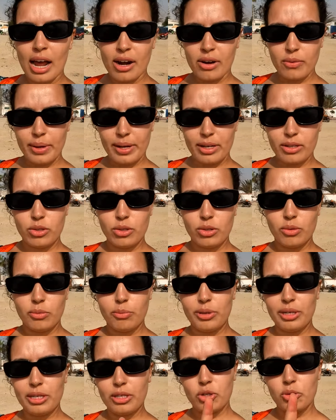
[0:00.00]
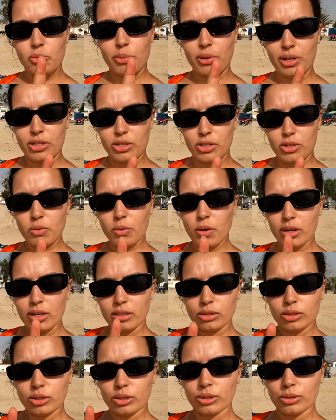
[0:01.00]
our way to the beach, but I just
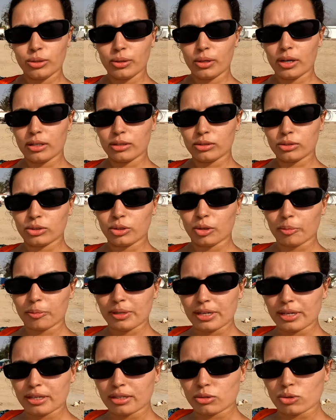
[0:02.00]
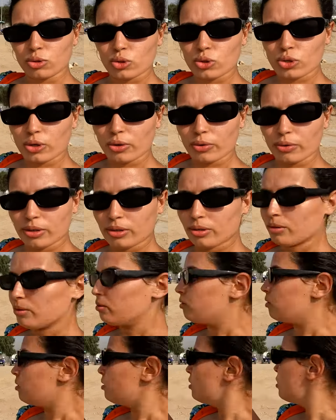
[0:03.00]
wanted to uh, stop here to show
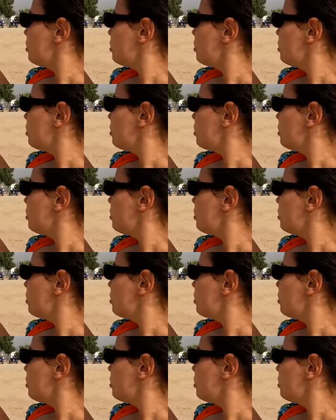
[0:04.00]
you